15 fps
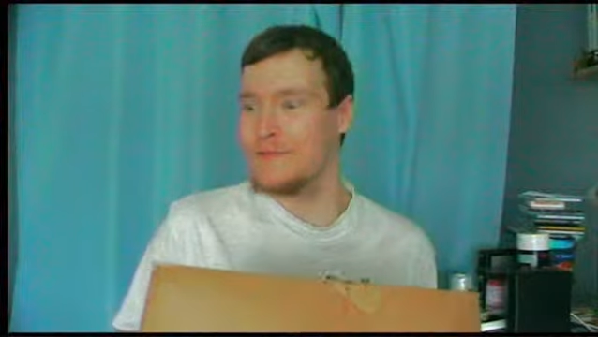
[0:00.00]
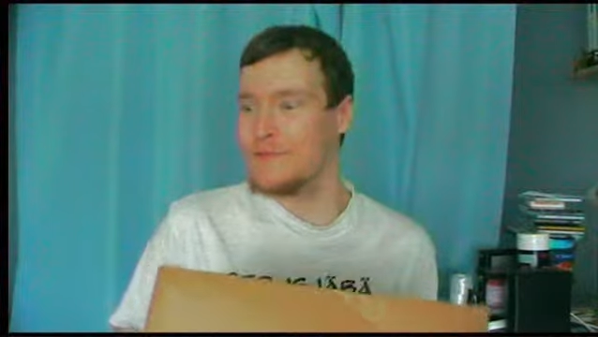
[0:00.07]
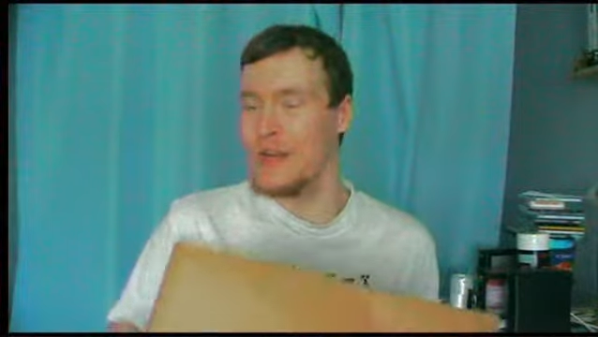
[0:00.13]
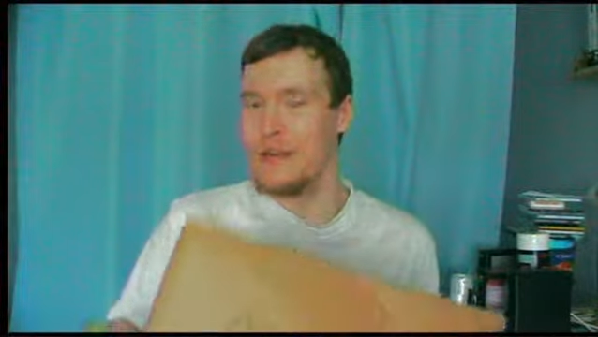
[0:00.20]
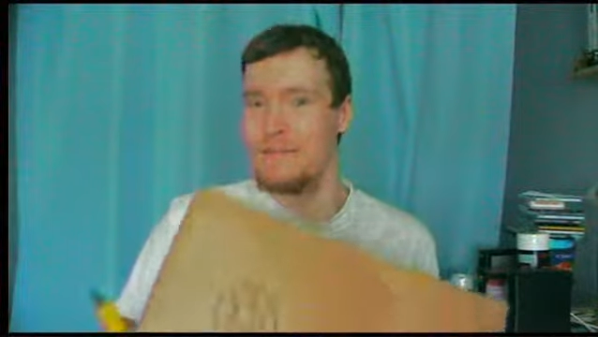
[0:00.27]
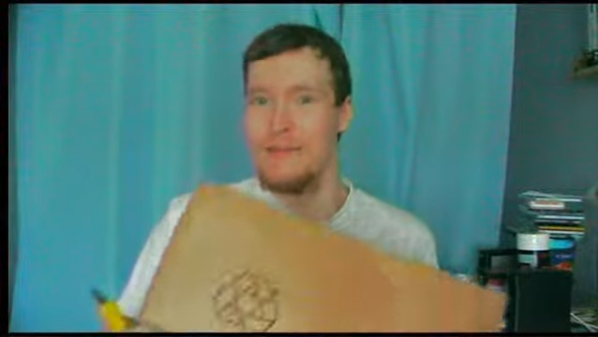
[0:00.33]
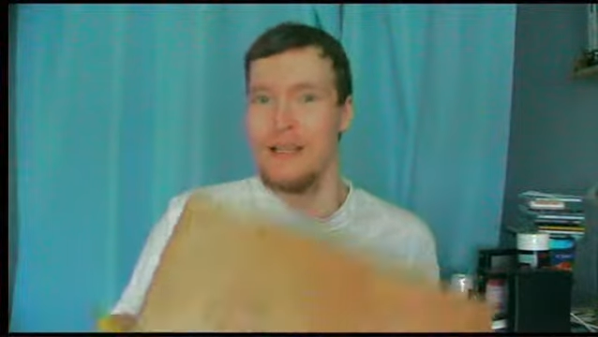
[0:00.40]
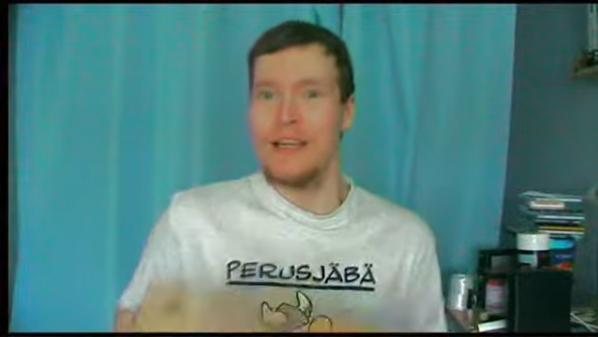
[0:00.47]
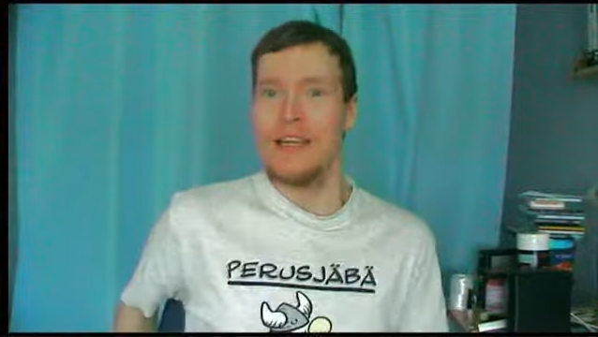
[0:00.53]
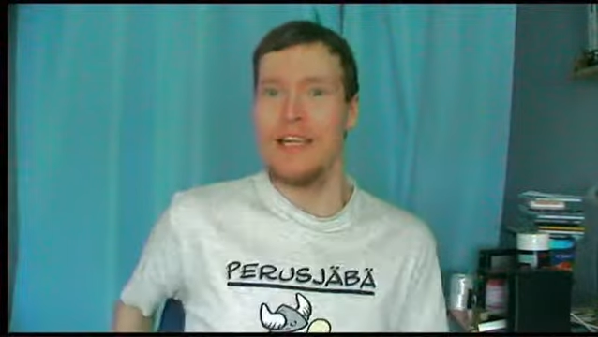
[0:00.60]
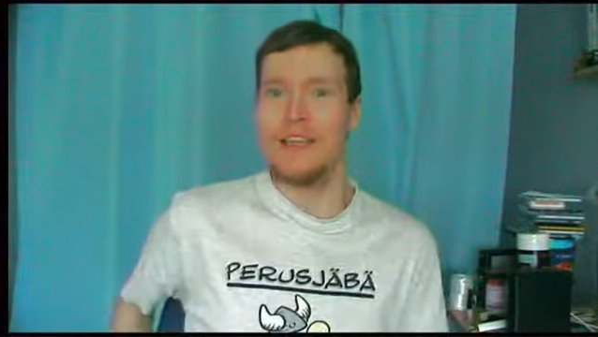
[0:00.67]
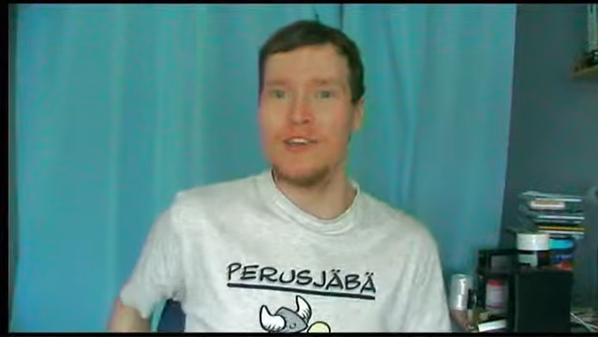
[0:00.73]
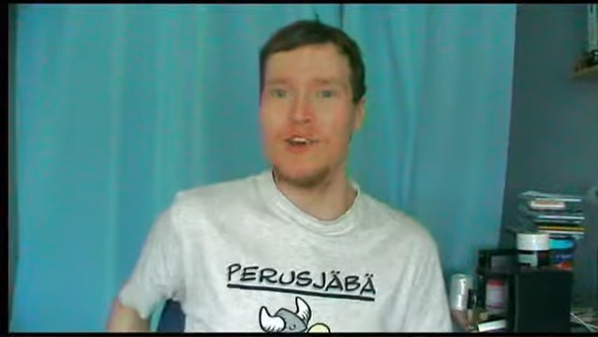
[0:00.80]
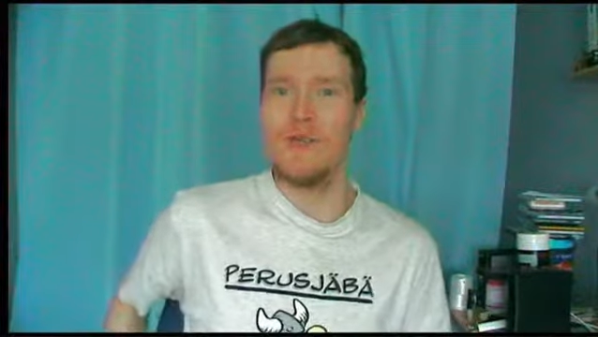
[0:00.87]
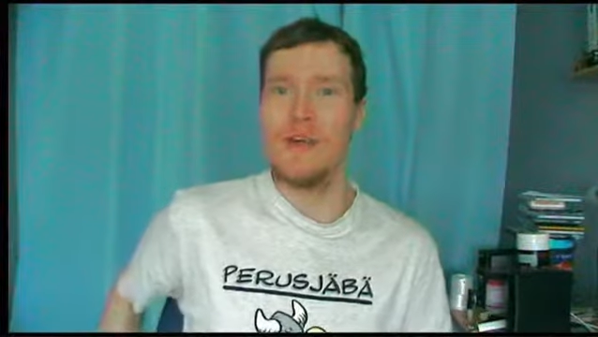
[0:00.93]
well,
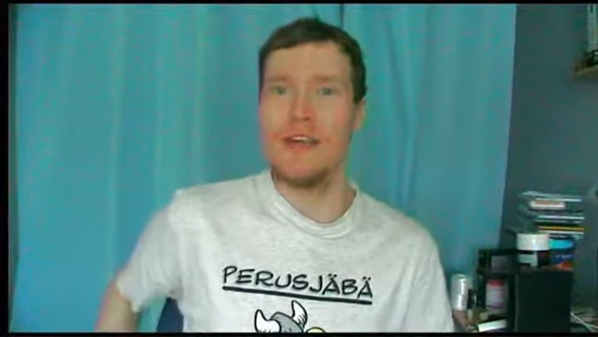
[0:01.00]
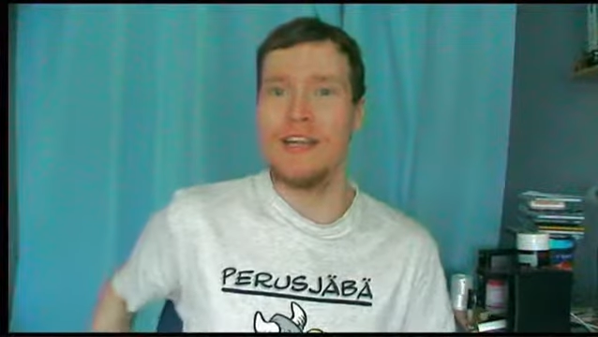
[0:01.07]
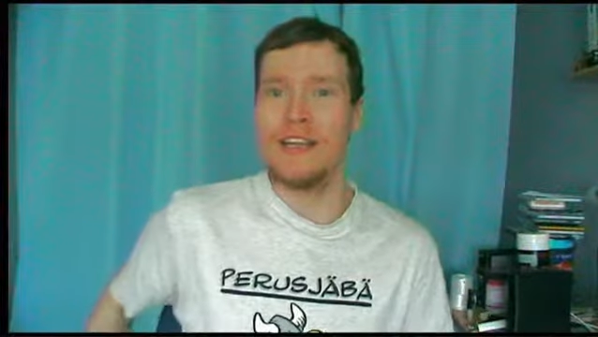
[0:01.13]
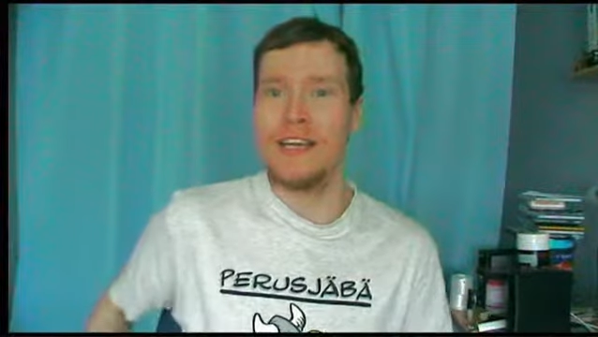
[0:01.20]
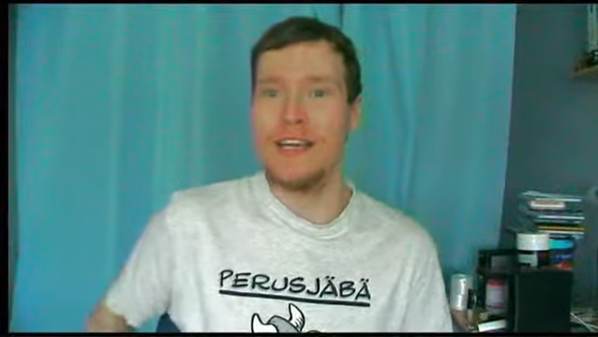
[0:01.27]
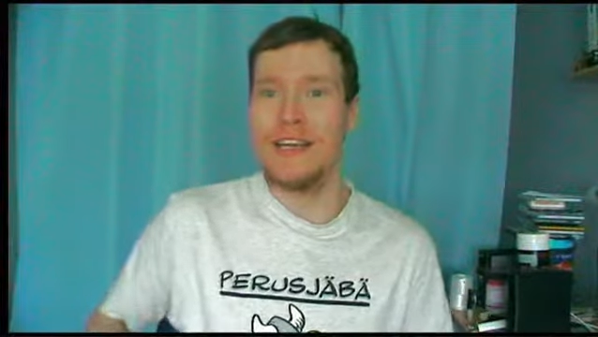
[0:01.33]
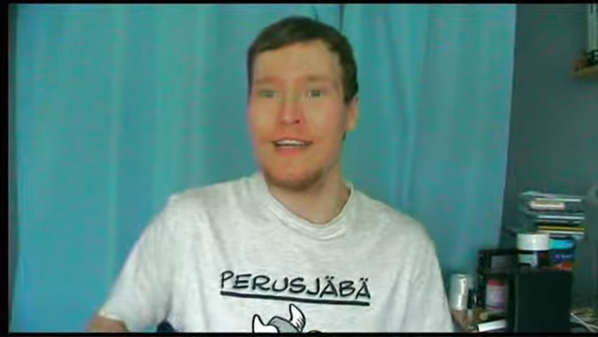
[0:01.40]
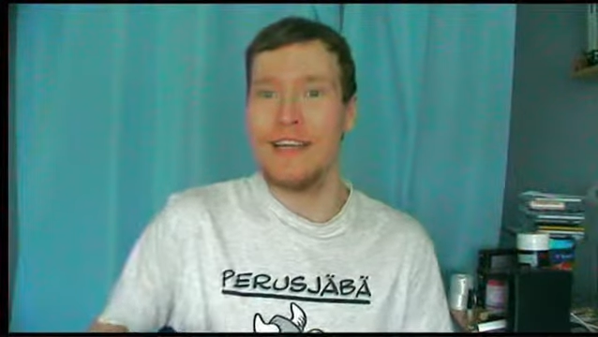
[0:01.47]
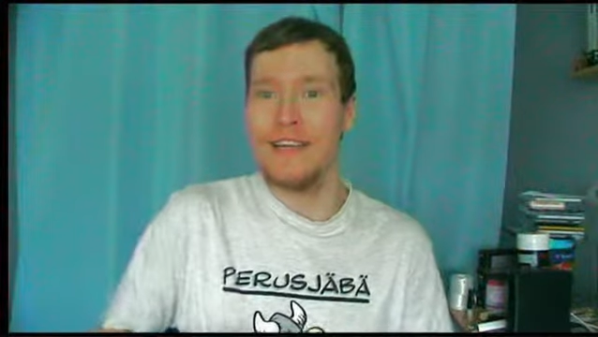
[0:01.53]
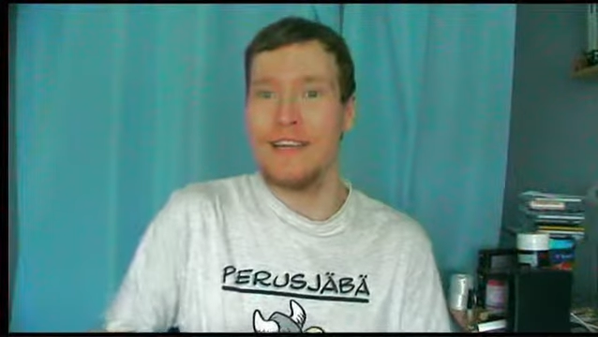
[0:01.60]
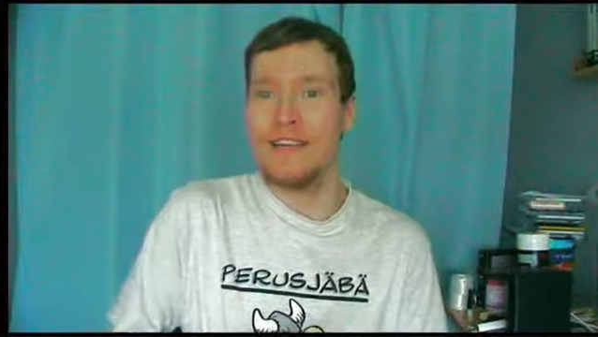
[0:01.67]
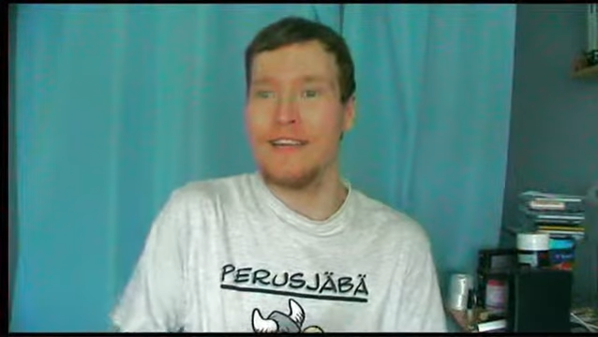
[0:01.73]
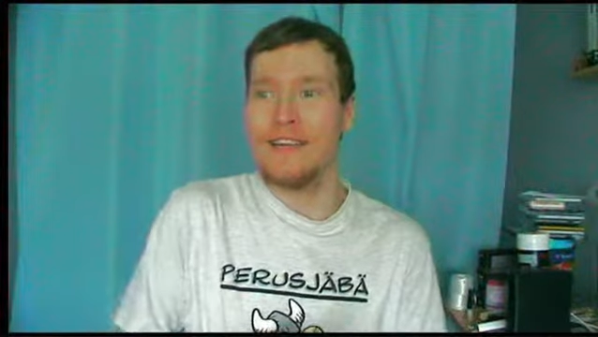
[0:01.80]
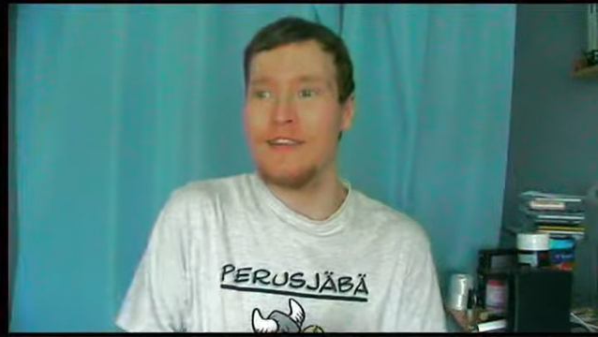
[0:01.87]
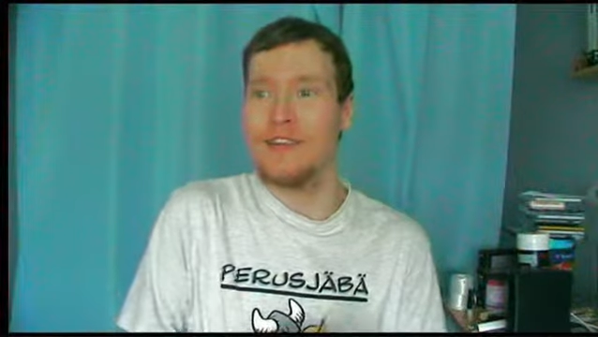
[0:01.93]
let's open it uh,